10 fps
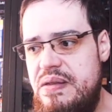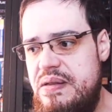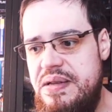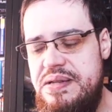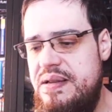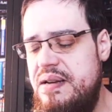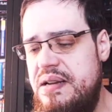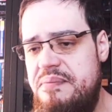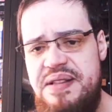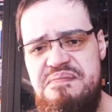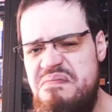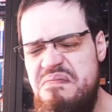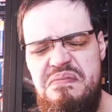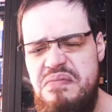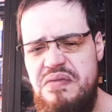they studied, but
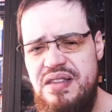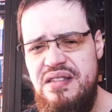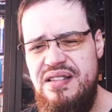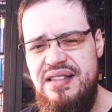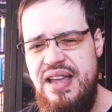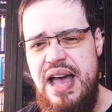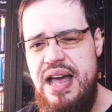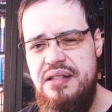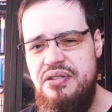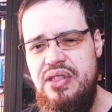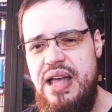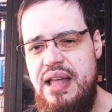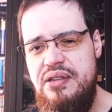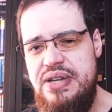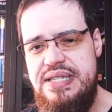yeah, don't
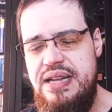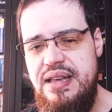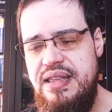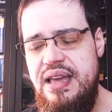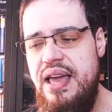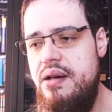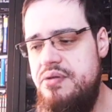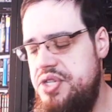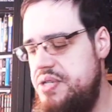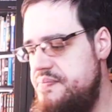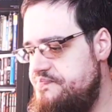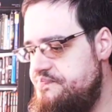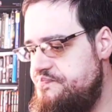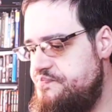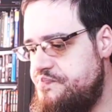address anything else.
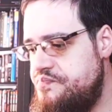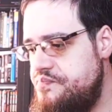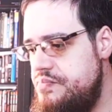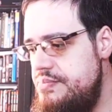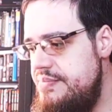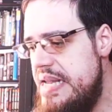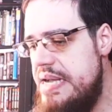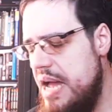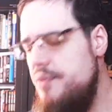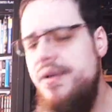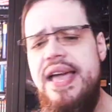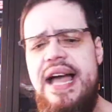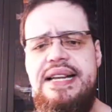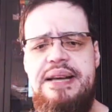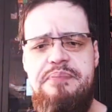And we
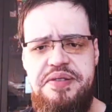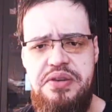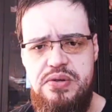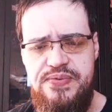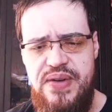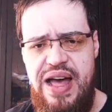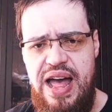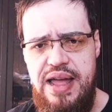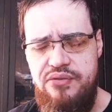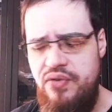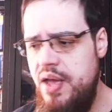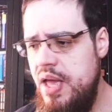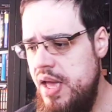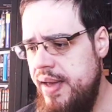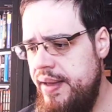get episode 5.
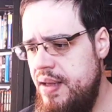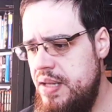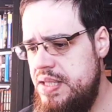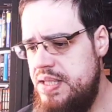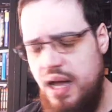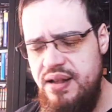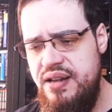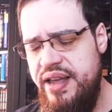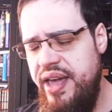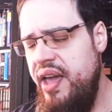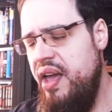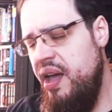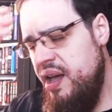Suddenly,